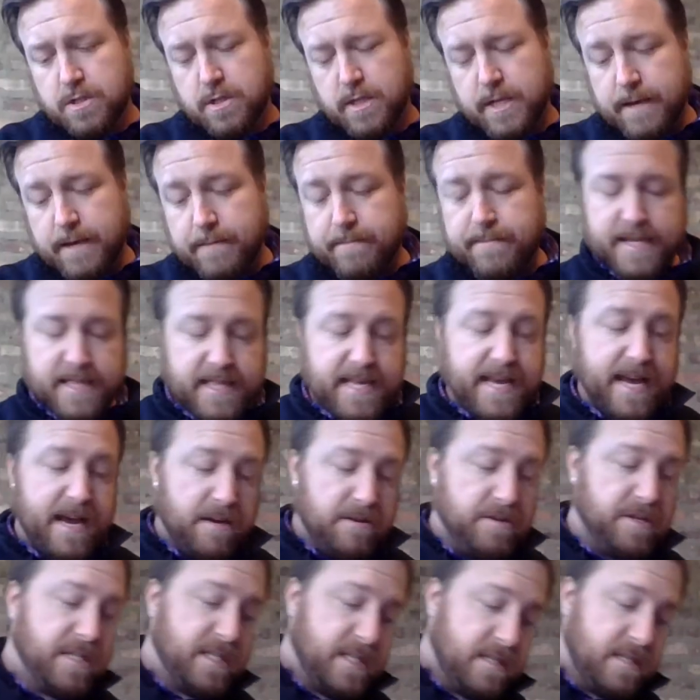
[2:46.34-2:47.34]
Yep, in the
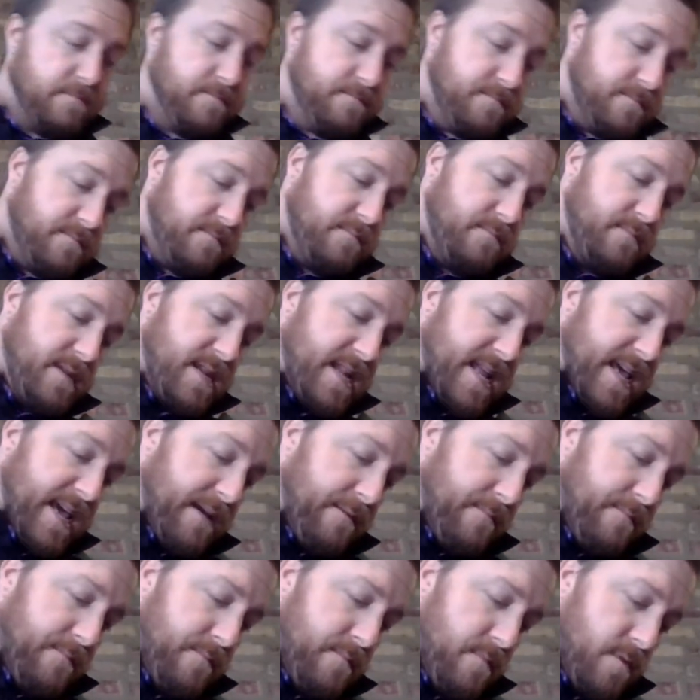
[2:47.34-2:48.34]
address,
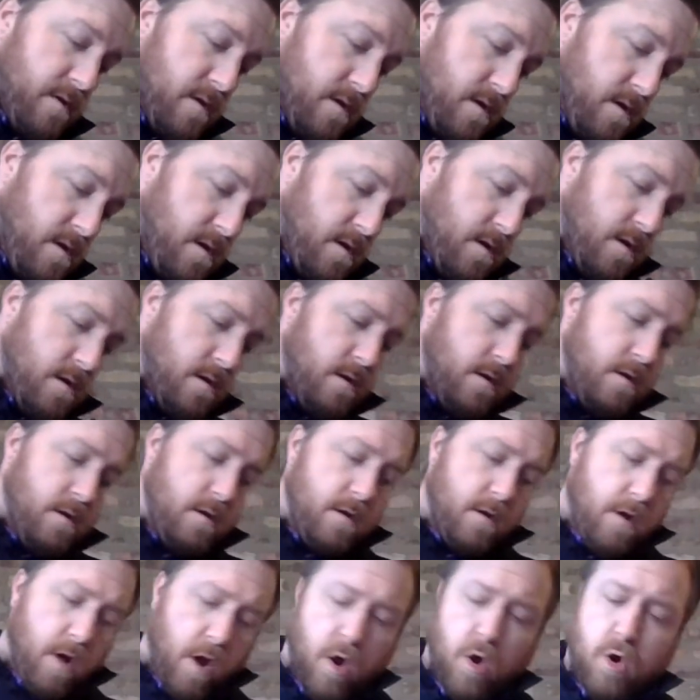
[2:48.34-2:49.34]
name,
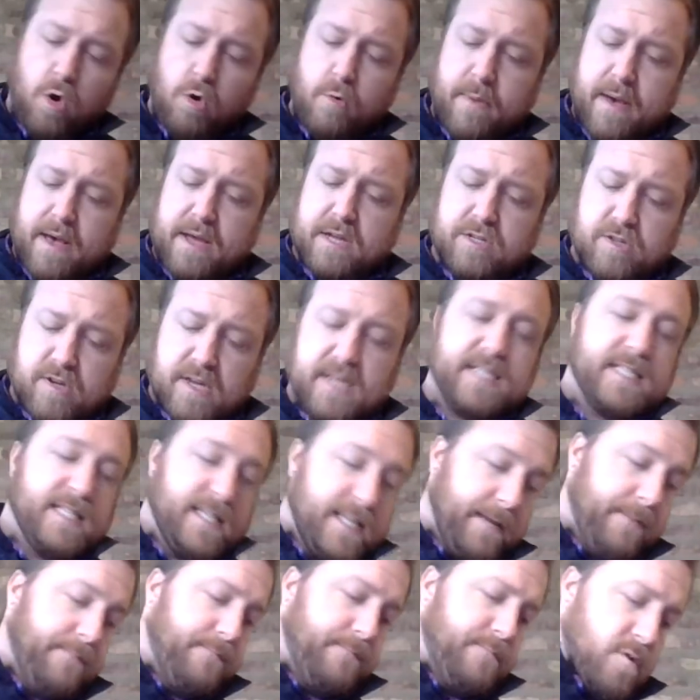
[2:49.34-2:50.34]
home address.
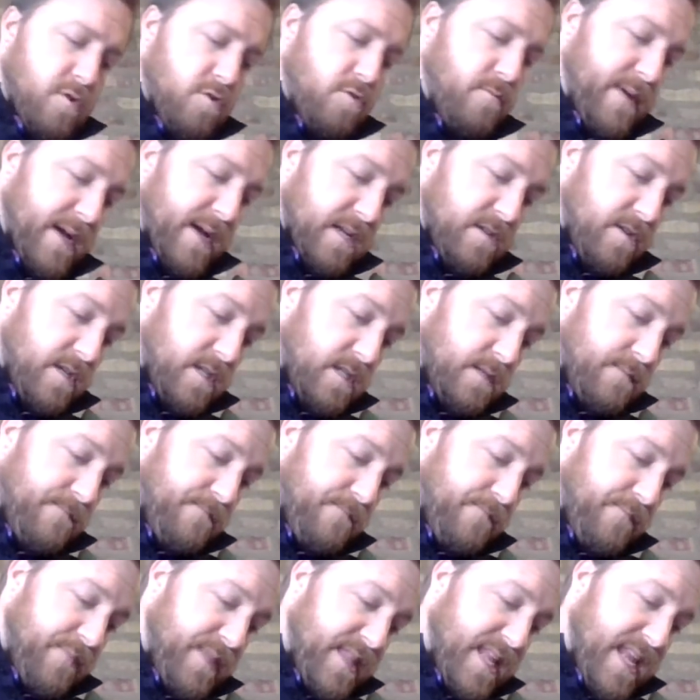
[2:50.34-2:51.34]
Yep, home address,
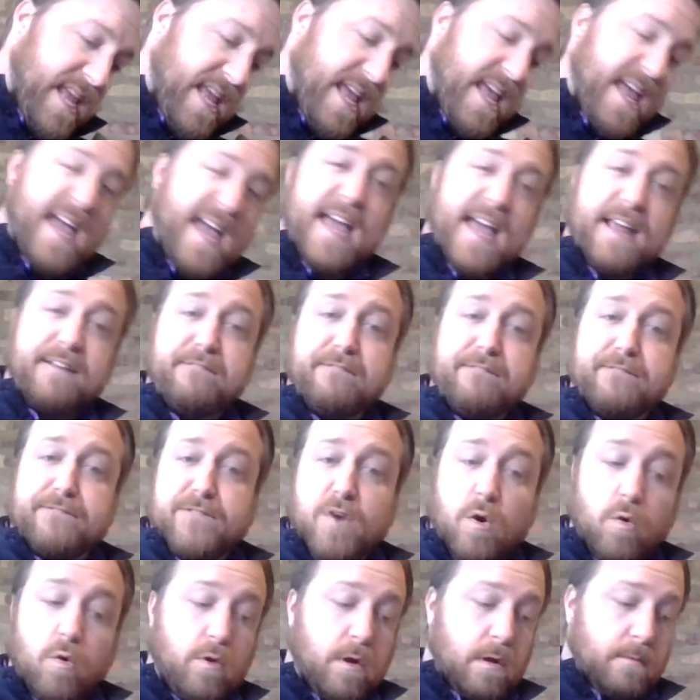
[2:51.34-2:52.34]
and
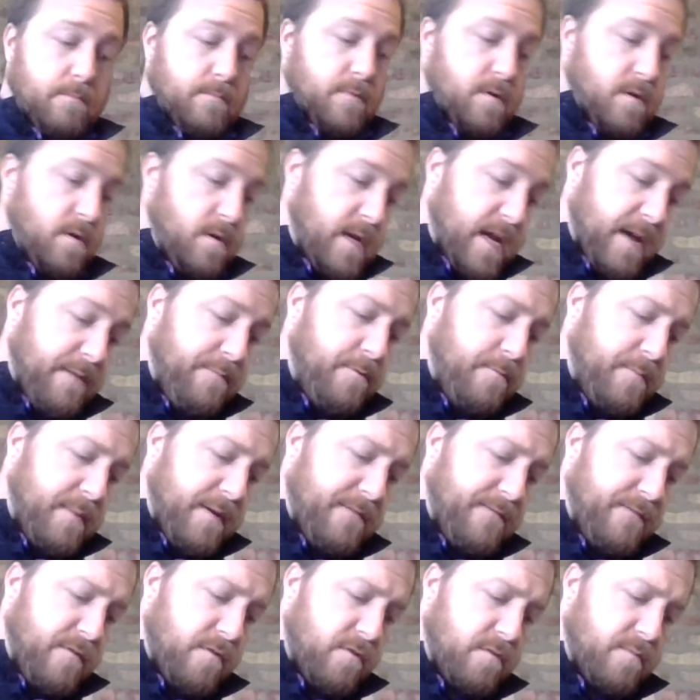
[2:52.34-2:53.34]
phone number. I put my
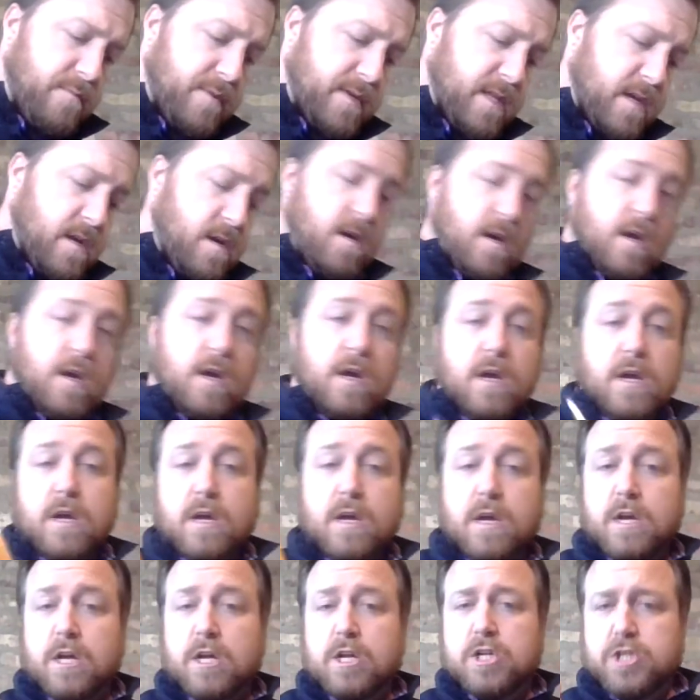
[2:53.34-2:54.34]
phone number in there.
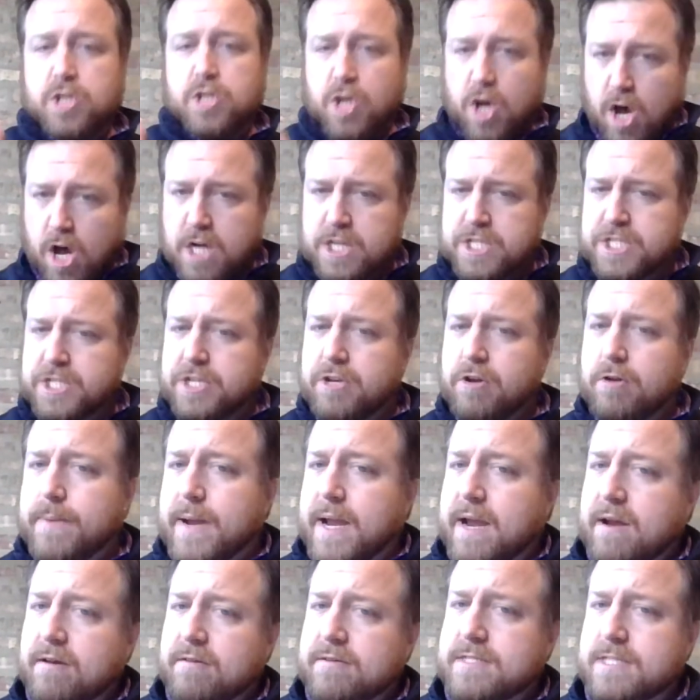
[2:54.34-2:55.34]
Talk to your
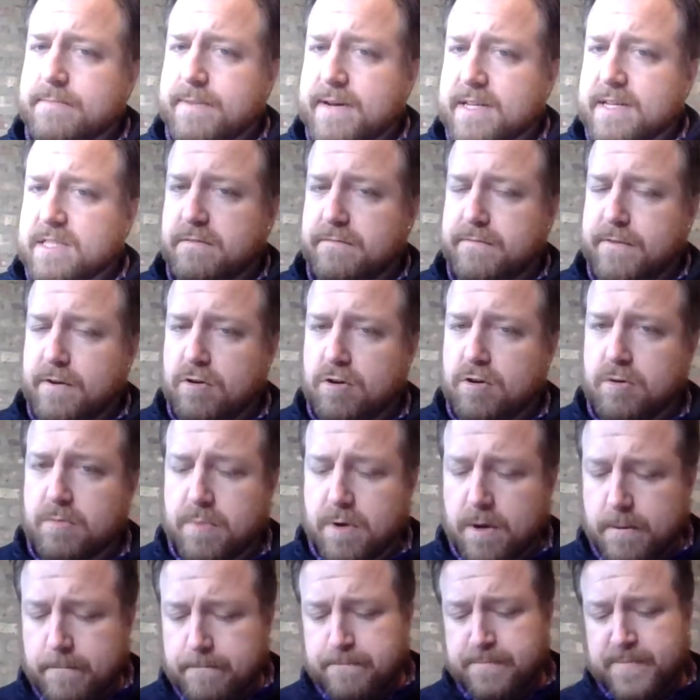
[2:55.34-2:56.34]
parents about the phone
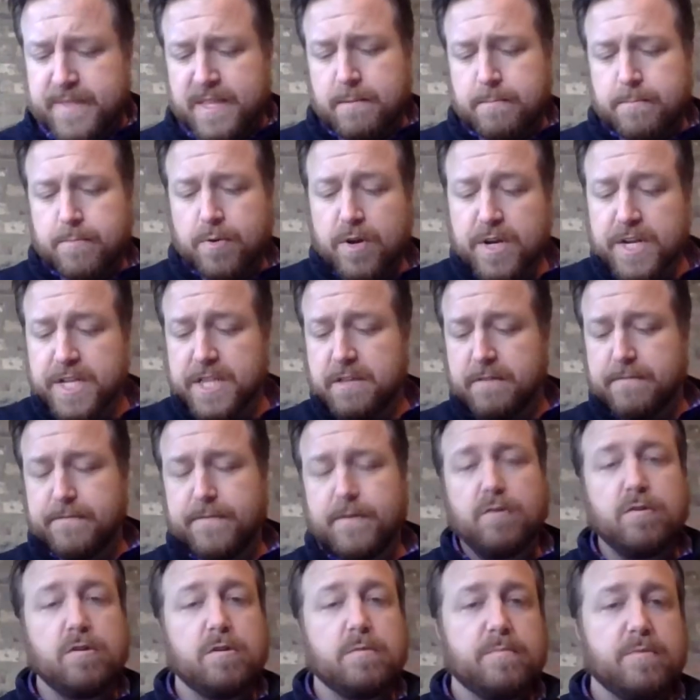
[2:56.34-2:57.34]
number. Putting the
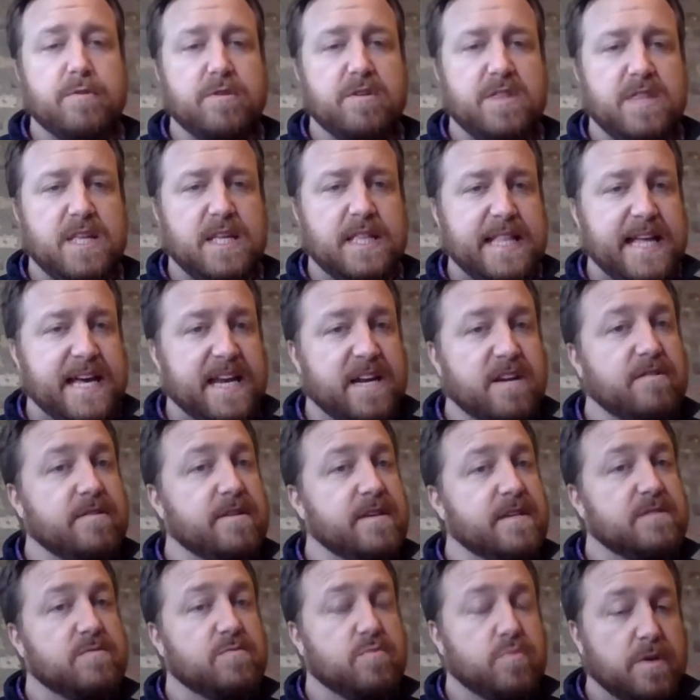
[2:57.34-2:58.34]
phone number in the letter
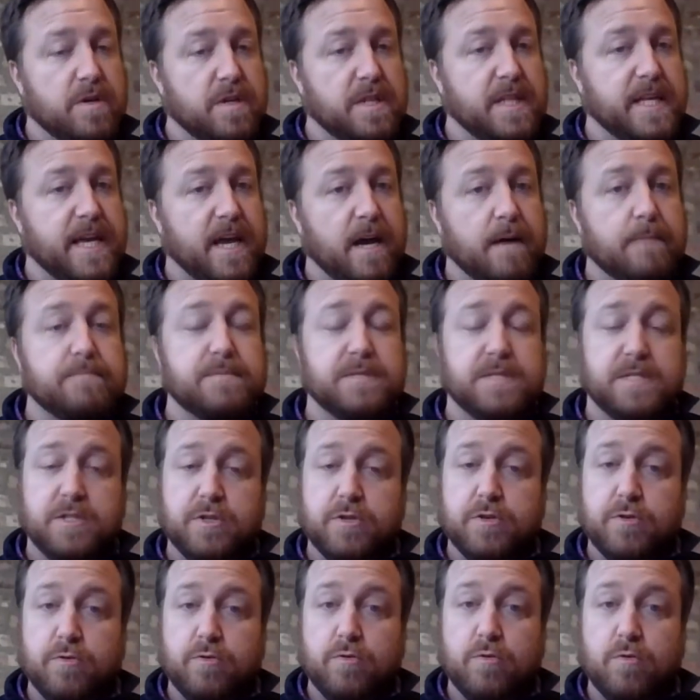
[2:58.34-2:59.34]
is really up
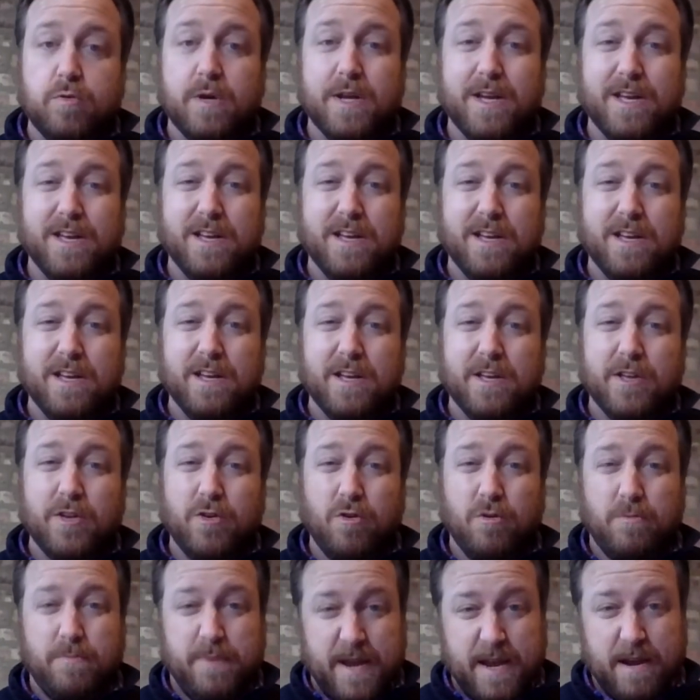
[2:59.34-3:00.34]
to
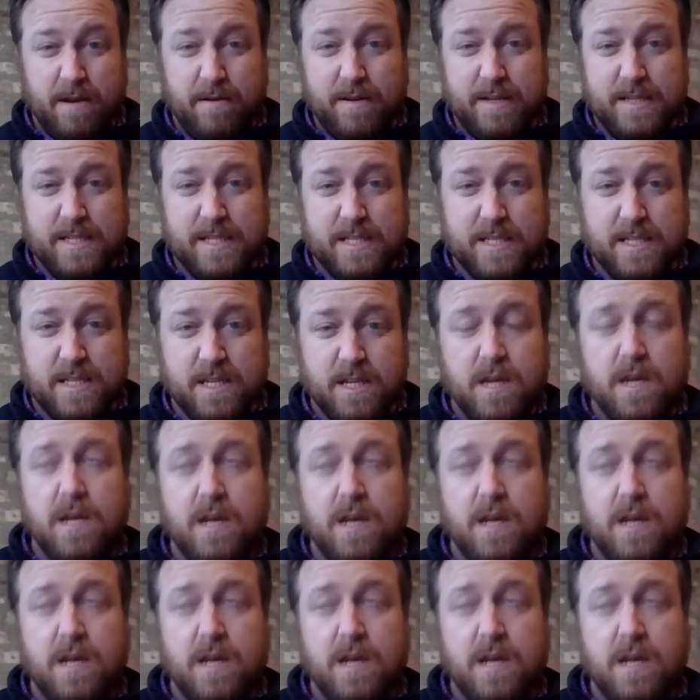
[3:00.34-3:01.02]
your parents.